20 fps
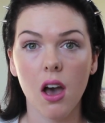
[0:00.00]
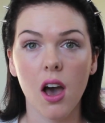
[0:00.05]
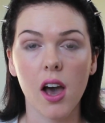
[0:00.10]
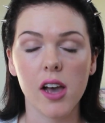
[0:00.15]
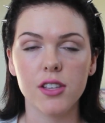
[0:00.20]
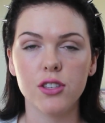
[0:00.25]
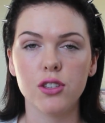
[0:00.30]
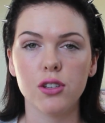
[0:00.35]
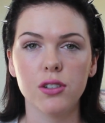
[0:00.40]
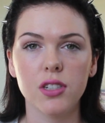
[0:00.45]

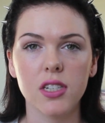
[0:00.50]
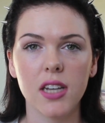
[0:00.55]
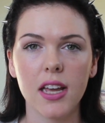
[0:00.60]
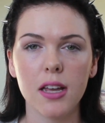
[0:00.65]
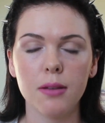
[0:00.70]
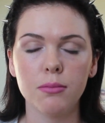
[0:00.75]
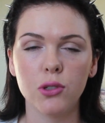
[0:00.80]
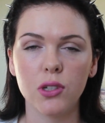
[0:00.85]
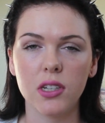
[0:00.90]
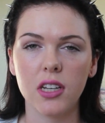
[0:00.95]
Hi, so today
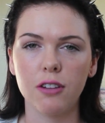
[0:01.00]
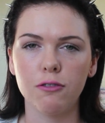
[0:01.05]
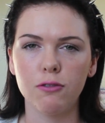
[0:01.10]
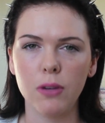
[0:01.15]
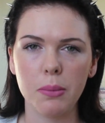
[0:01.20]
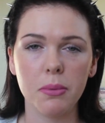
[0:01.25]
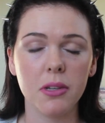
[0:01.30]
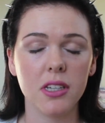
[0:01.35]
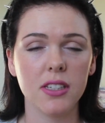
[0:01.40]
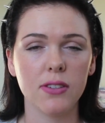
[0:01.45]
I'm doing a
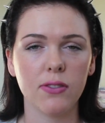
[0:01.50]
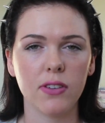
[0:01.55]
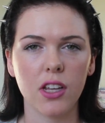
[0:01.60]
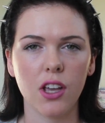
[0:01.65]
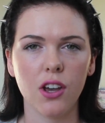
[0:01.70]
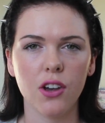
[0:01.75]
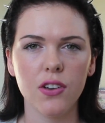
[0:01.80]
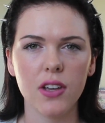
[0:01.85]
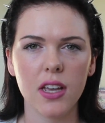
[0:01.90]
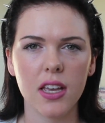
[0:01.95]
replicas
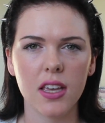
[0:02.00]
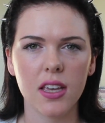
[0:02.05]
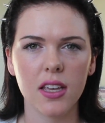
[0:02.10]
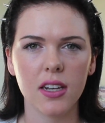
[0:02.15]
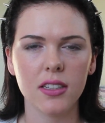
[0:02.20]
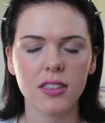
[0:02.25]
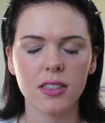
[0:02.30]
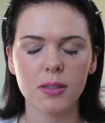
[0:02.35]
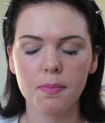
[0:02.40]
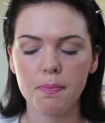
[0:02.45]
video,
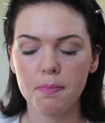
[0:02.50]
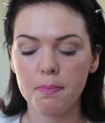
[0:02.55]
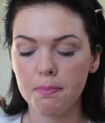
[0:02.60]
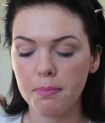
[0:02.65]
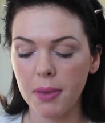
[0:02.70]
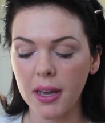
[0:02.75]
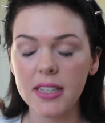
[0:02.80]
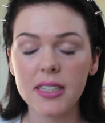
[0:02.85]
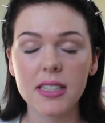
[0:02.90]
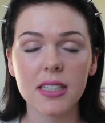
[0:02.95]
and it's
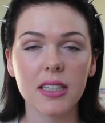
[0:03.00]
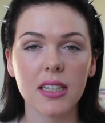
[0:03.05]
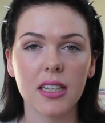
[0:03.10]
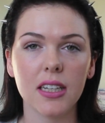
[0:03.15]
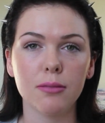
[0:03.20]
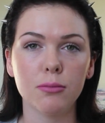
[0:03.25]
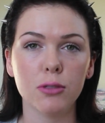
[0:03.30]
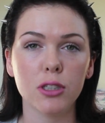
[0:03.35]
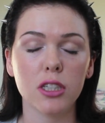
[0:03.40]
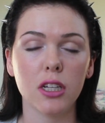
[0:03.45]

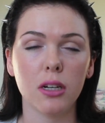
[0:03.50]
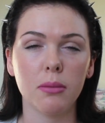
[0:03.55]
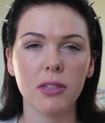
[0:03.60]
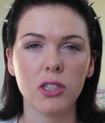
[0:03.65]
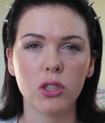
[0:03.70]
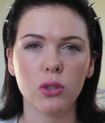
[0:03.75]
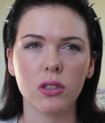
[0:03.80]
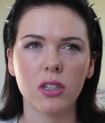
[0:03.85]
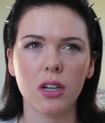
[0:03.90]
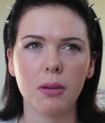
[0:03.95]
basically I'm just going to
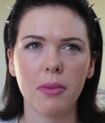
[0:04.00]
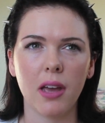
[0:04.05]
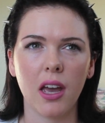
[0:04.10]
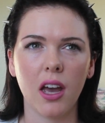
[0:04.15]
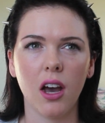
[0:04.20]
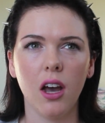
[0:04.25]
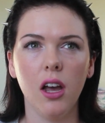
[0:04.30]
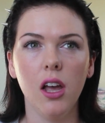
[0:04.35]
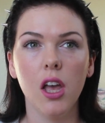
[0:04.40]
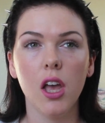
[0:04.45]
be talking
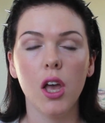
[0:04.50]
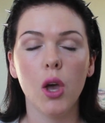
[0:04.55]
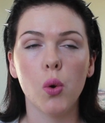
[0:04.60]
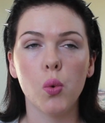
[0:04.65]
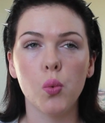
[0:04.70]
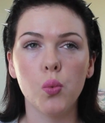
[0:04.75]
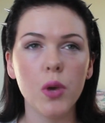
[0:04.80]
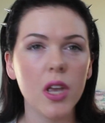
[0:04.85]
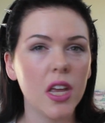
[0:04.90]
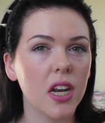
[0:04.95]
about
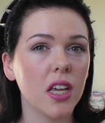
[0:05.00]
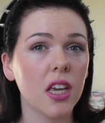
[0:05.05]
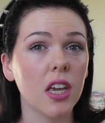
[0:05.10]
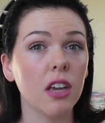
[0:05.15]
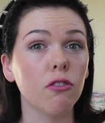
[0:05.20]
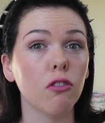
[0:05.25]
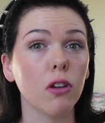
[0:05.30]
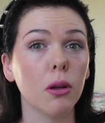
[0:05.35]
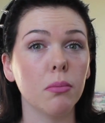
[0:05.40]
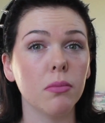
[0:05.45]
where to
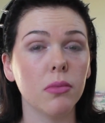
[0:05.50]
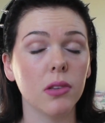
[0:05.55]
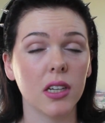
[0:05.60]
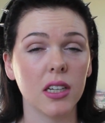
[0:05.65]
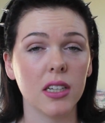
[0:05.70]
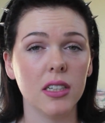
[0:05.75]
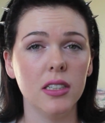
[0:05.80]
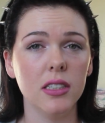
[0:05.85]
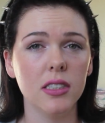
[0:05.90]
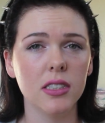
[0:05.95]
get
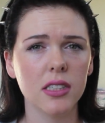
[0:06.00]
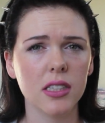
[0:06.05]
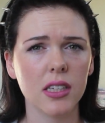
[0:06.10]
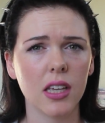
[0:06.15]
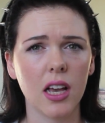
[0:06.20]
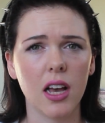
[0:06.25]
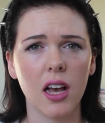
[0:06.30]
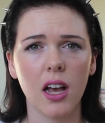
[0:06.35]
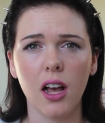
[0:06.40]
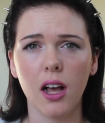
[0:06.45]
replicas,
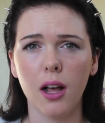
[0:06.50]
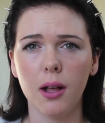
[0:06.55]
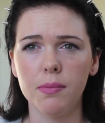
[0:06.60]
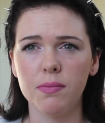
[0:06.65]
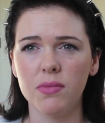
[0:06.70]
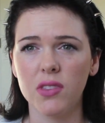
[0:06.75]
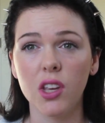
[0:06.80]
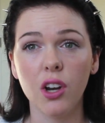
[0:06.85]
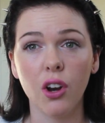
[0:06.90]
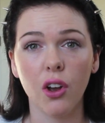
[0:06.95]

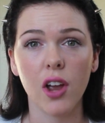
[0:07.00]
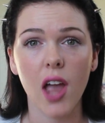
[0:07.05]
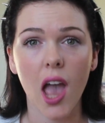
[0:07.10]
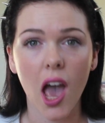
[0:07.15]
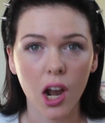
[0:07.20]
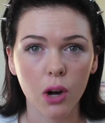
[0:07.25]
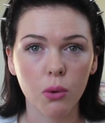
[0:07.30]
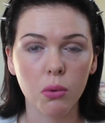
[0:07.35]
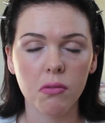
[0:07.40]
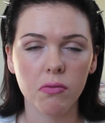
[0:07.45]
you know,
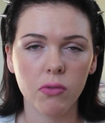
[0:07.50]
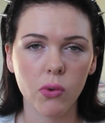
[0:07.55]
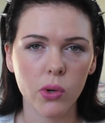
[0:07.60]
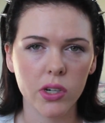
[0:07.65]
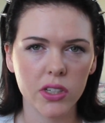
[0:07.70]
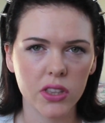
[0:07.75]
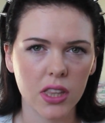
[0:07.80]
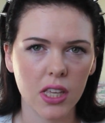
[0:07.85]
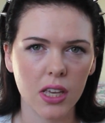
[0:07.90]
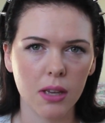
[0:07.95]
how to
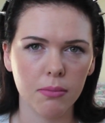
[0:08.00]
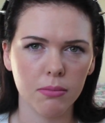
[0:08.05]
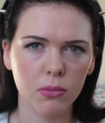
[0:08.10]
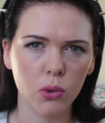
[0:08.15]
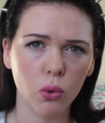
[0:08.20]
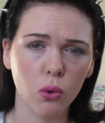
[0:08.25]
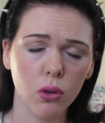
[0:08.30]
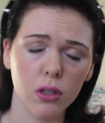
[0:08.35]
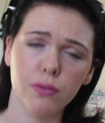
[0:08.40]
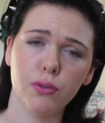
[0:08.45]
avoid
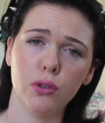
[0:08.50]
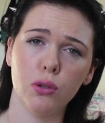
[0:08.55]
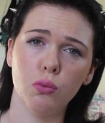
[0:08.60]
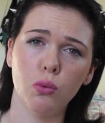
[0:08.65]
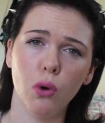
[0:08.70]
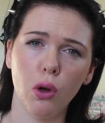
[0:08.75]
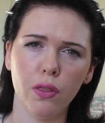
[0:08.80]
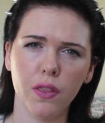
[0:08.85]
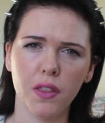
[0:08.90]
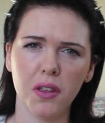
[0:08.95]
them, or if you
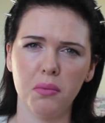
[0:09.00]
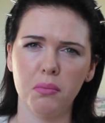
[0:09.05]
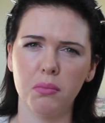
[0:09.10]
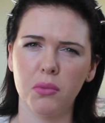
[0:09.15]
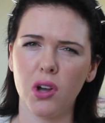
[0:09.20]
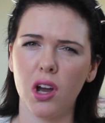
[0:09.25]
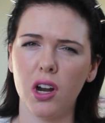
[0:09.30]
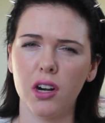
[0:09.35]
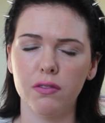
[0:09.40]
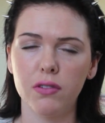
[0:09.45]
want
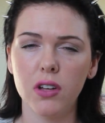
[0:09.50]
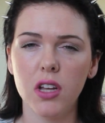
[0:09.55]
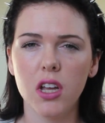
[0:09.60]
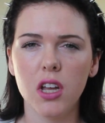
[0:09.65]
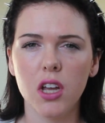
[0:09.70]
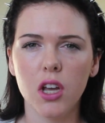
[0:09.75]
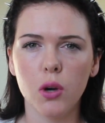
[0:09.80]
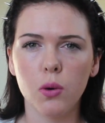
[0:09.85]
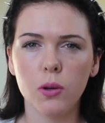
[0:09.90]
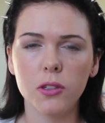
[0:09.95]
them, kind of
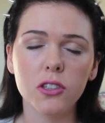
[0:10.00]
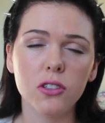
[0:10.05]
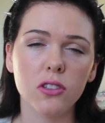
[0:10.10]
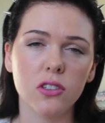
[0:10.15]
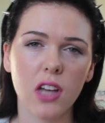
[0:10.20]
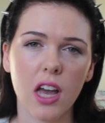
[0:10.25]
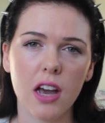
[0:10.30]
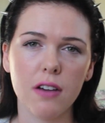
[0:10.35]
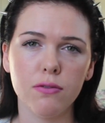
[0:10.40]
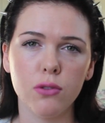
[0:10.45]
what to
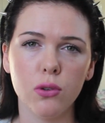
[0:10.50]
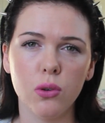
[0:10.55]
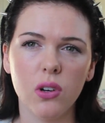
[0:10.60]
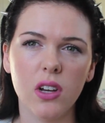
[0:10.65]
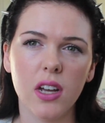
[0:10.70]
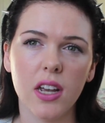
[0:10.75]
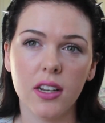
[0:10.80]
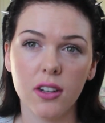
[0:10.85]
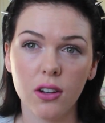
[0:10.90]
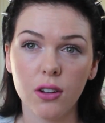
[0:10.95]
look out
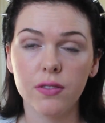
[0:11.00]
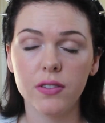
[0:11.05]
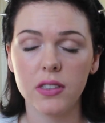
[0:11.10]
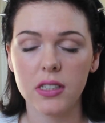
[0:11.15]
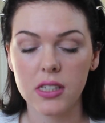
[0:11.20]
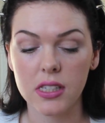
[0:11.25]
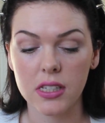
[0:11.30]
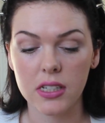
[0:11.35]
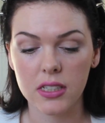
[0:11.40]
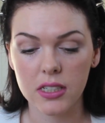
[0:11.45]
for, and
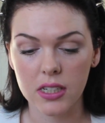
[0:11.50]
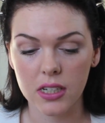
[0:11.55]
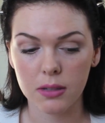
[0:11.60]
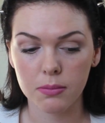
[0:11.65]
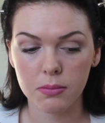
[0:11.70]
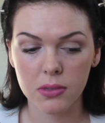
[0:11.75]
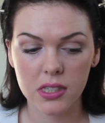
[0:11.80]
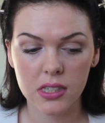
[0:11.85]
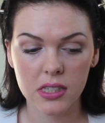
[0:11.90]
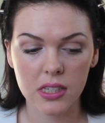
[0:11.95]
obviously
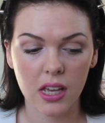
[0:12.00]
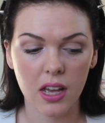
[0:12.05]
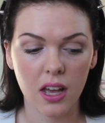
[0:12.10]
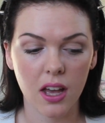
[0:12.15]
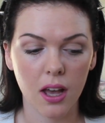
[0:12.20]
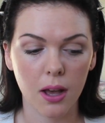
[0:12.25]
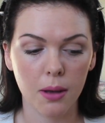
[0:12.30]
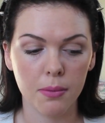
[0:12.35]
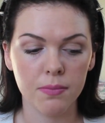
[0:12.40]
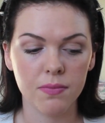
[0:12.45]
tips
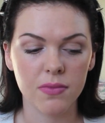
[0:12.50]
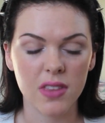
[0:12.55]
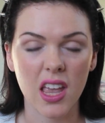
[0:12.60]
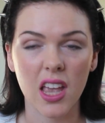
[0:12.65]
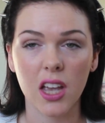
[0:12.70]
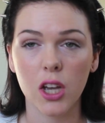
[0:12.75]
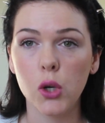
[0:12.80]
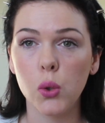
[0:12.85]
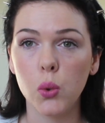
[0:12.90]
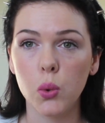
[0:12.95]

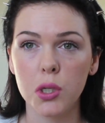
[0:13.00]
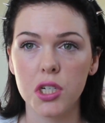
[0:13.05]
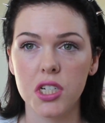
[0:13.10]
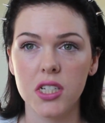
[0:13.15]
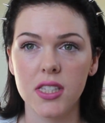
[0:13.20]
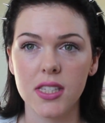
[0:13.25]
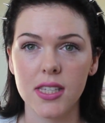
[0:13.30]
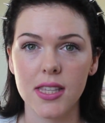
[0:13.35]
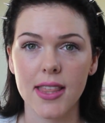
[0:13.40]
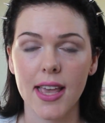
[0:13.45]
and
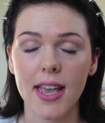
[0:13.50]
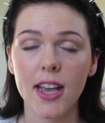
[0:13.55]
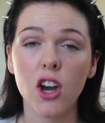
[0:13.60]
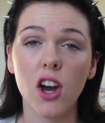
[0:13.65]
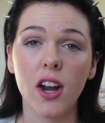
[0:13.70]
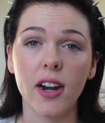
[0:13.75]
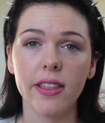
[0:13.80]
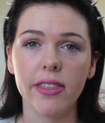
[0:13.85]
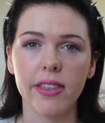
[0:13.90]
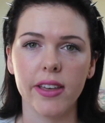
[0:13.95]
cautions and that
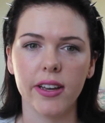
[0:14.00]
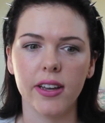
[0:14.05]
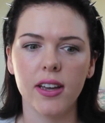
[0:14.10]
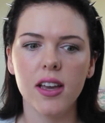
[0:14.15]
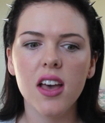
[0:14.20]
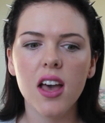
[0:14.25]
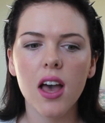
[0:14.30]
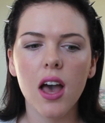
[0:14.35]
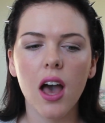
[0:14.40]
kind of thing.